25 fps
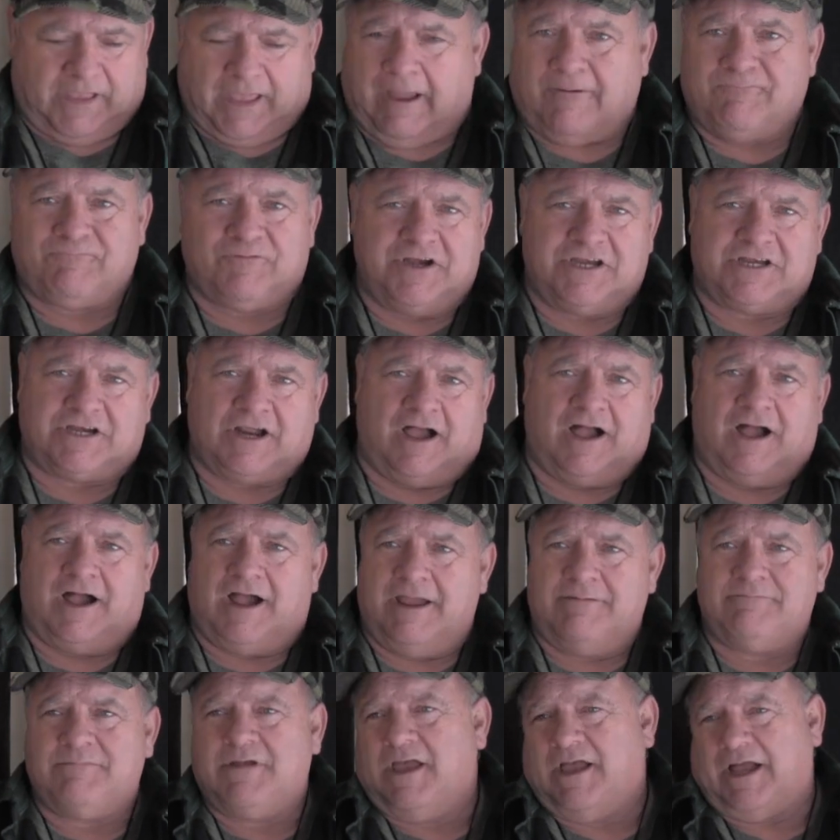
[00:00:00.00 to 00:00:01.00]
Every
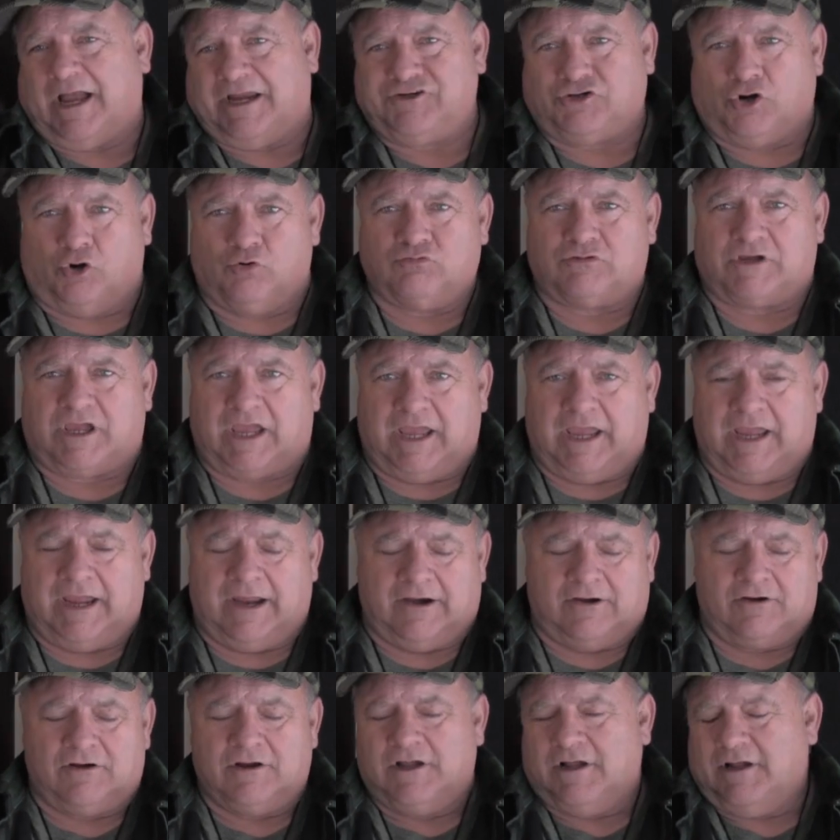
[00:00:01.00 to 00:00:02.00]
time, I don't
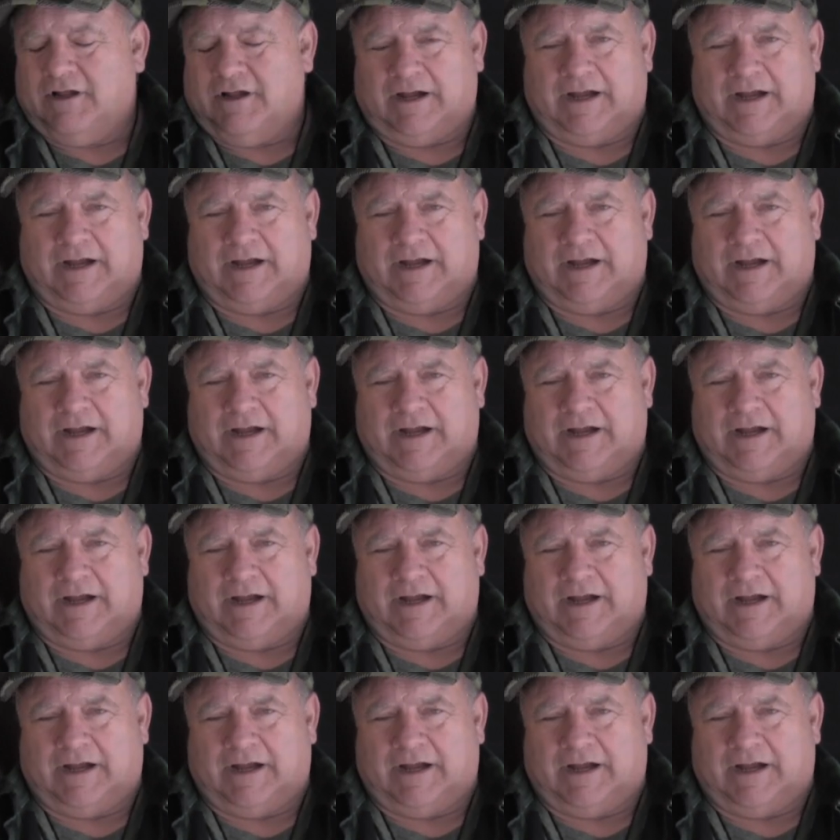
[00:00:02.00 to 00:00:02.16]
care,